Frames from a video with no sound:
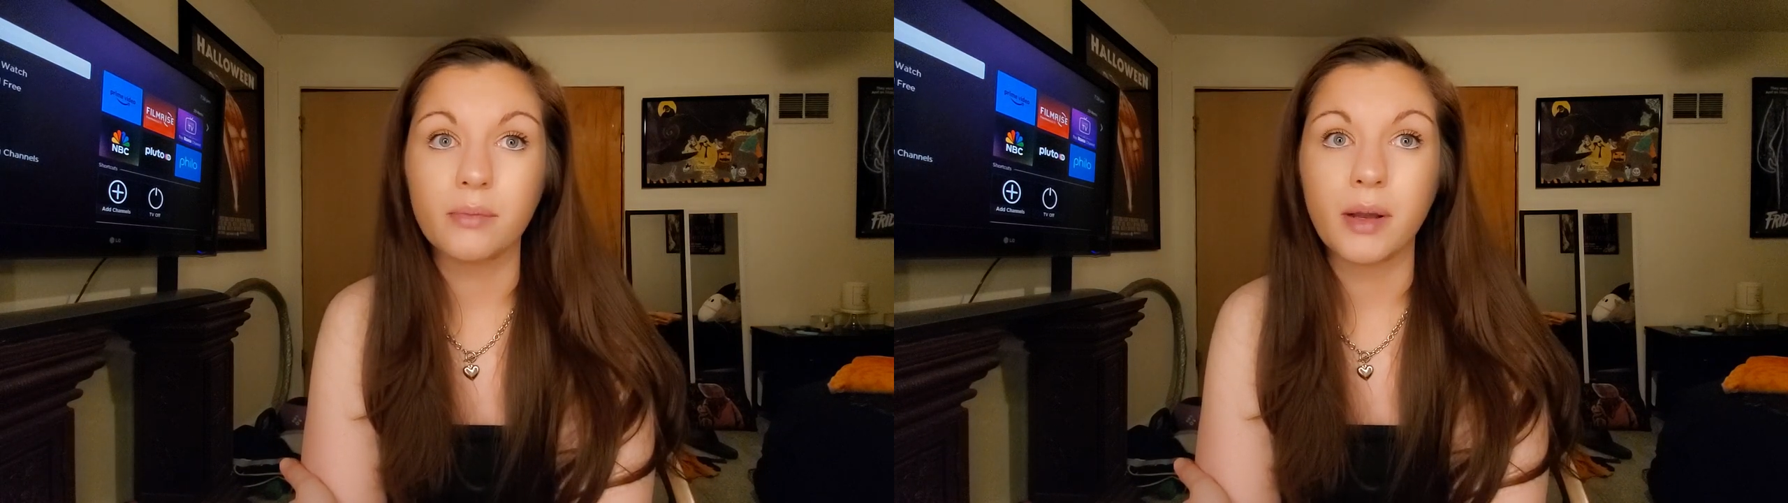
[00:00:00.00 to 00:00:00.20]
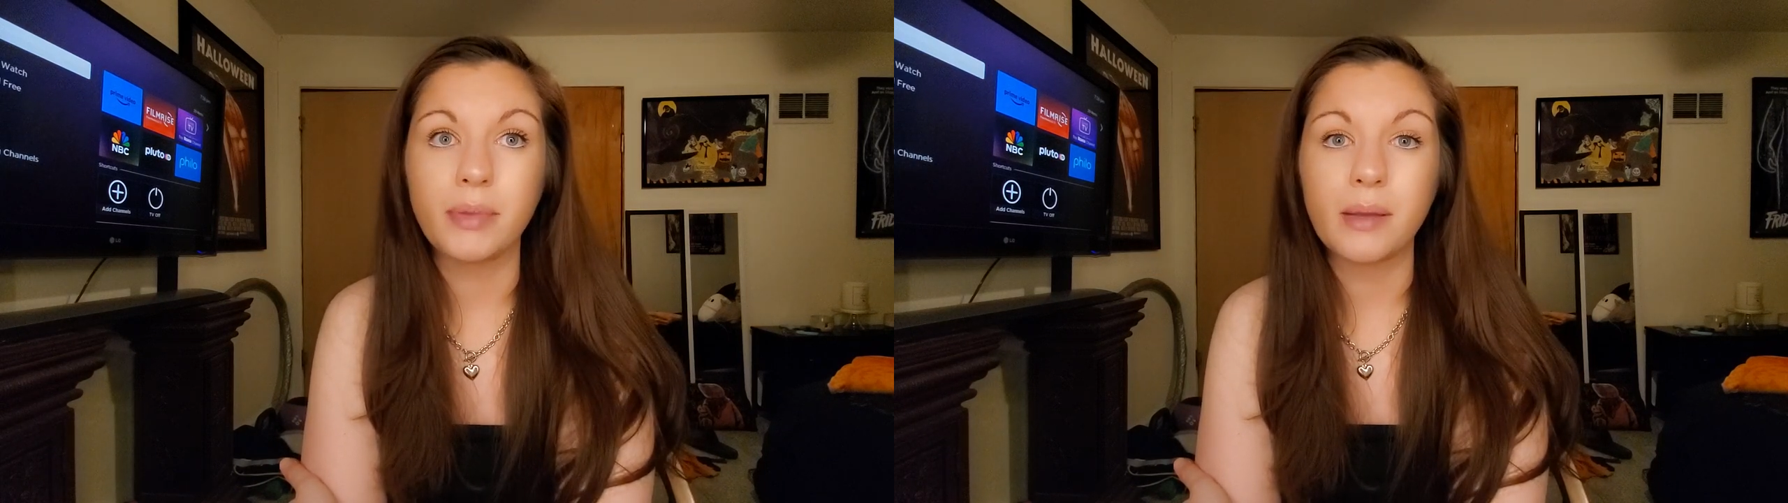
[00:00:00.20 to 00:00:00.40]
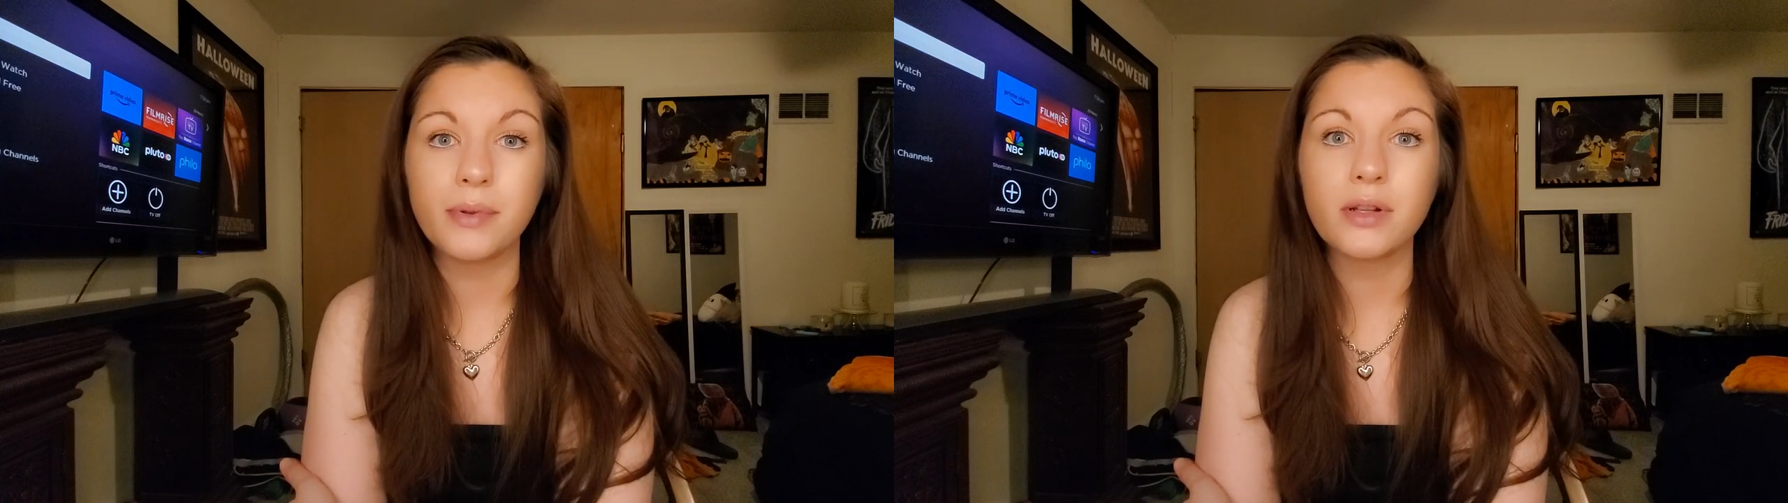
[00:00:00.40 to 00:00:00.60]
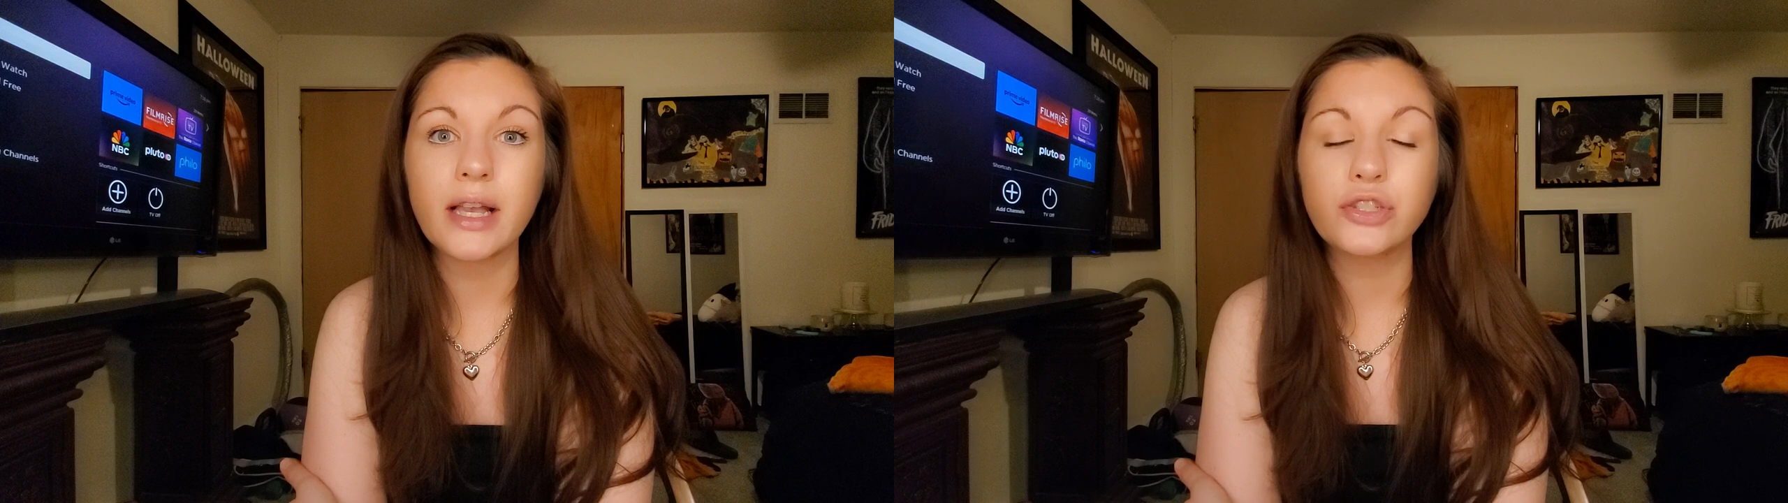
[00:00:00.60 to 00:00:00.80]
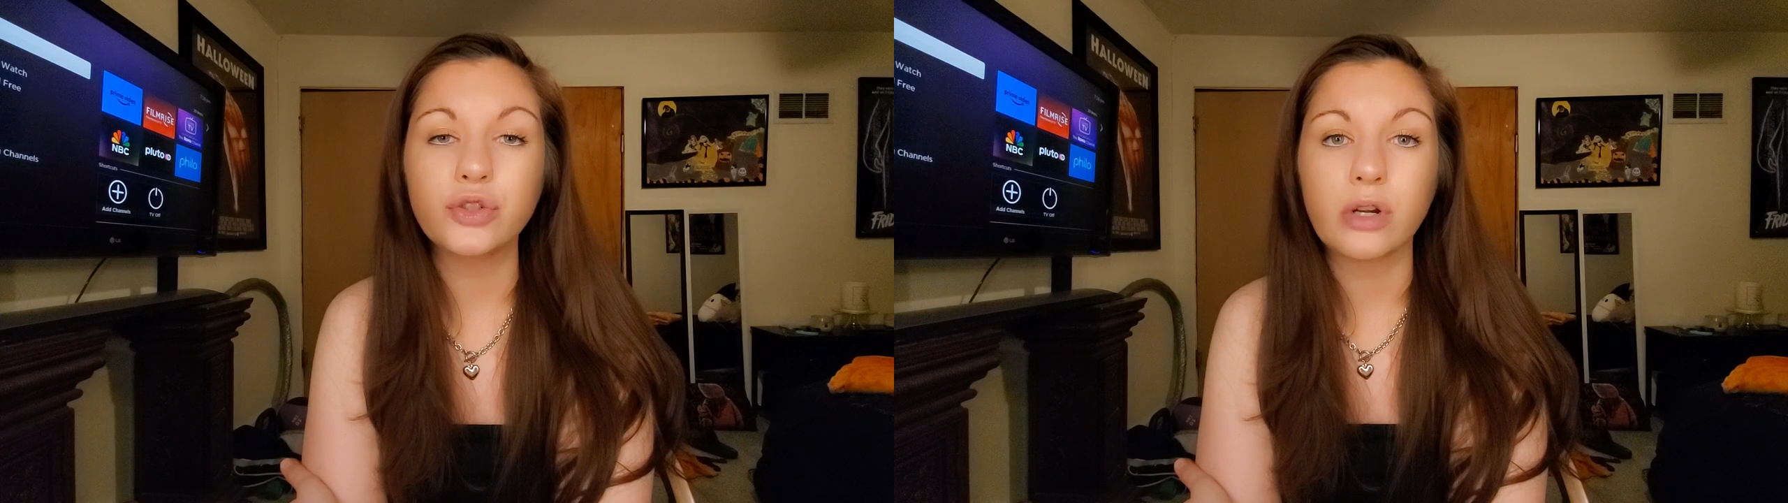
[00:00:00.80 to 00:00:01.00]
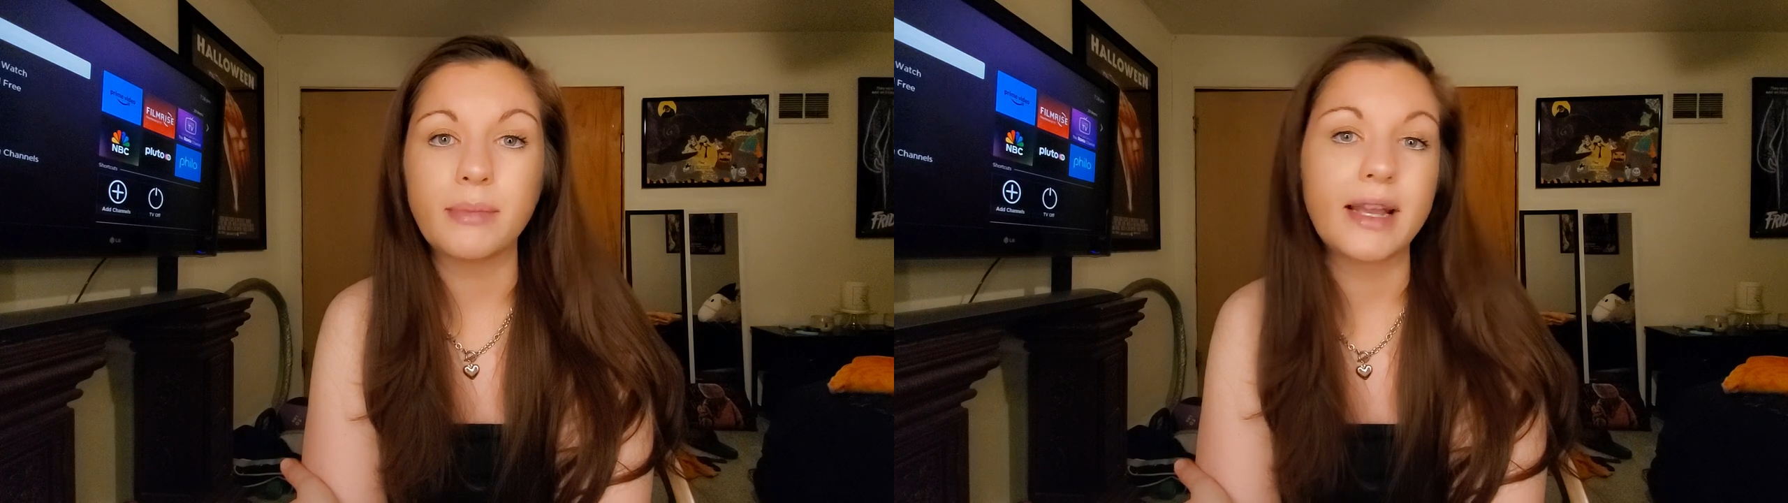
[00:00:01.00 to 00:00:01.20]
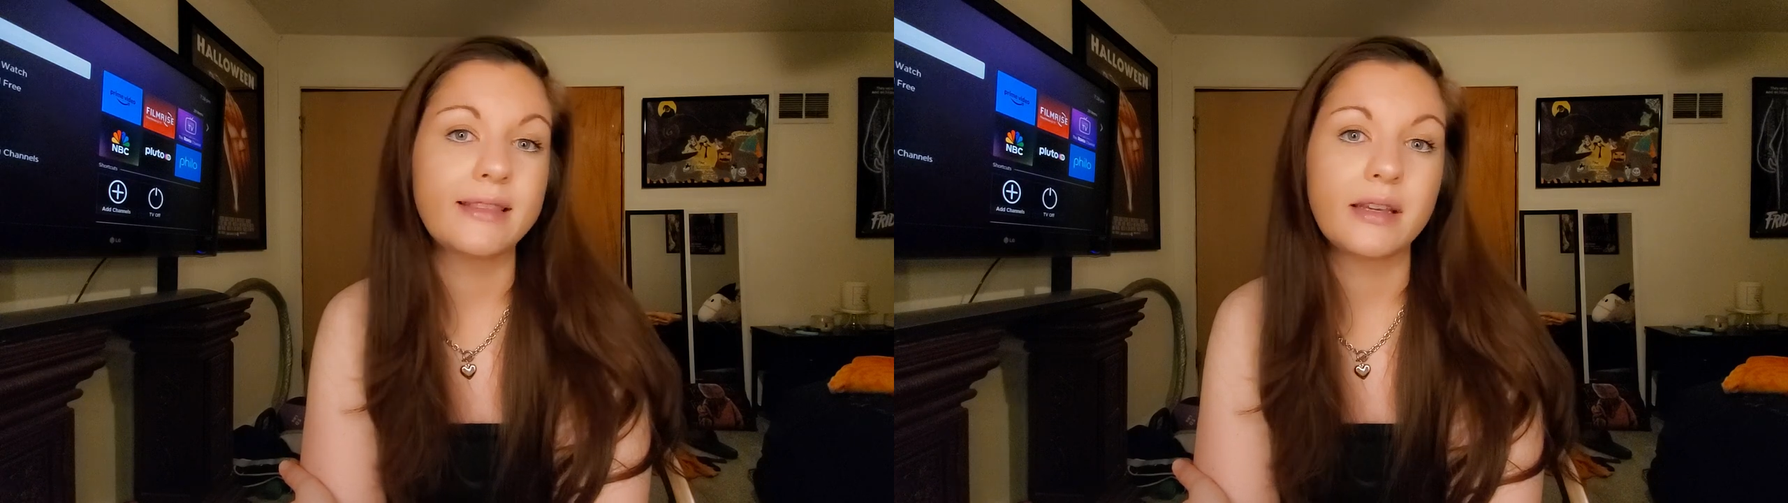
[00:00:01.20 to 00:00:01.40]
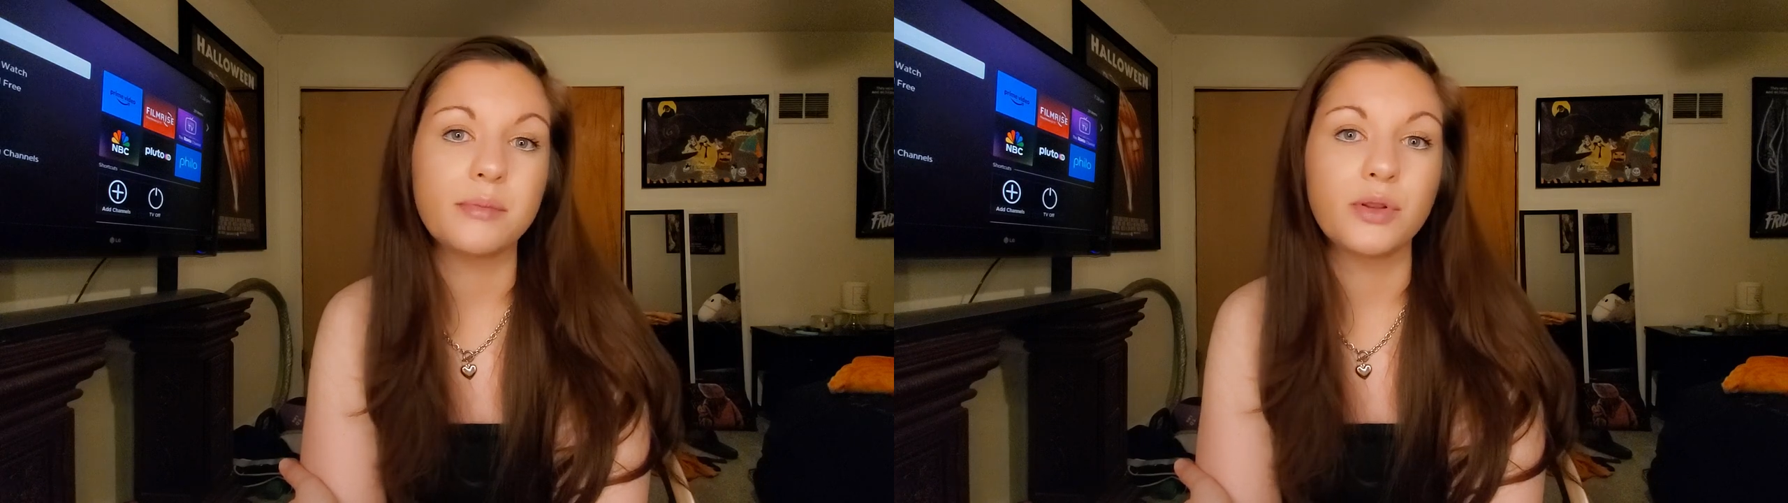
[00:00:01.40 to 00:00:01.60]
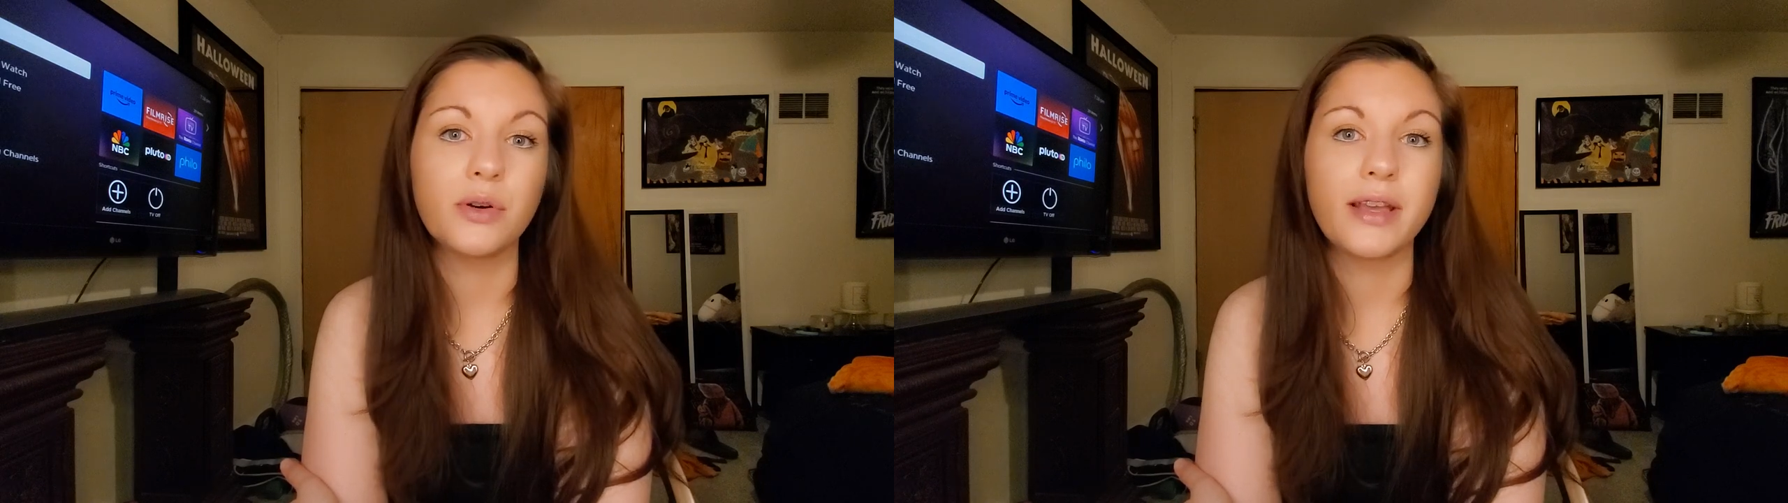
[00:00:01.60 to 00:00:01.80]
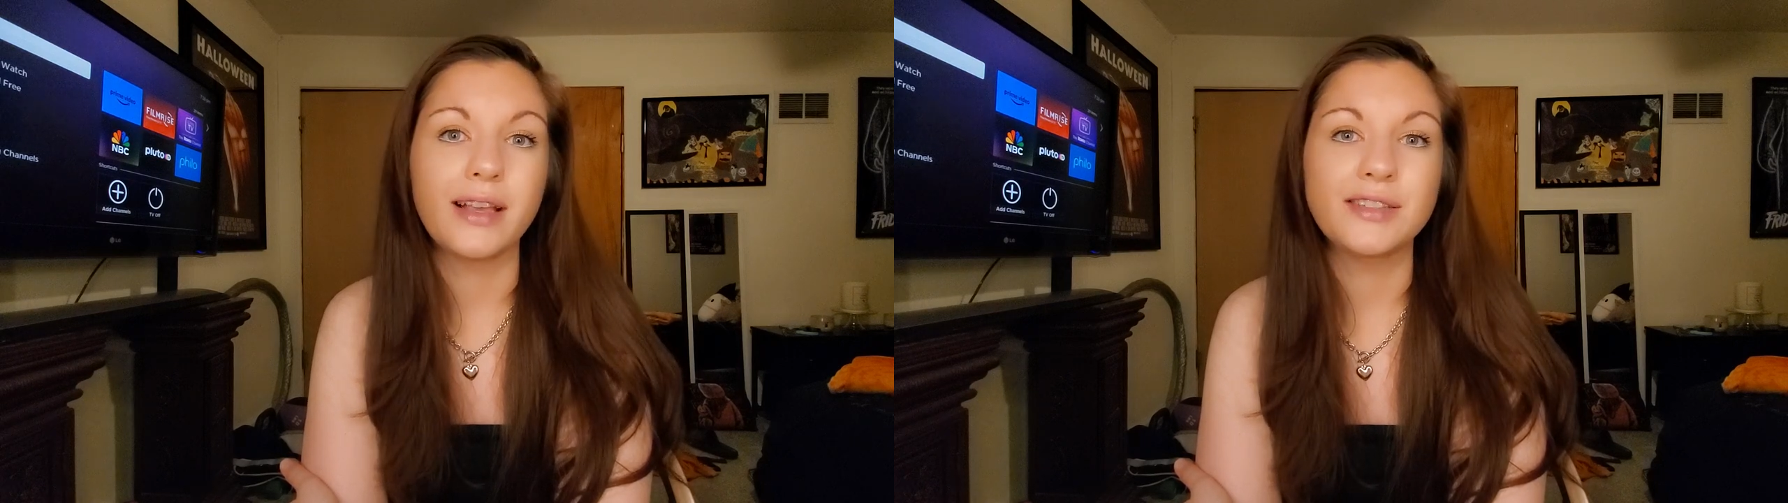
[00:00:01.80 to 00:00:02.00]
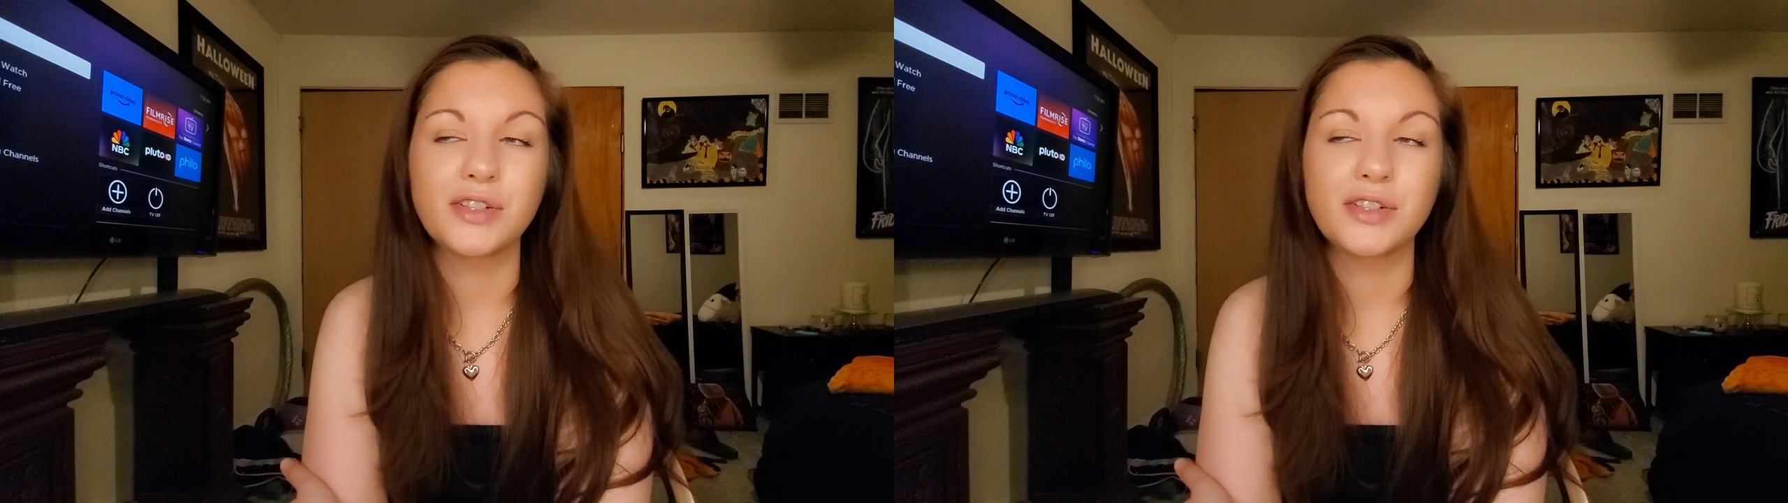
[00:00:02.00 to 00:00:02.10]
But people are like screaming at the employees.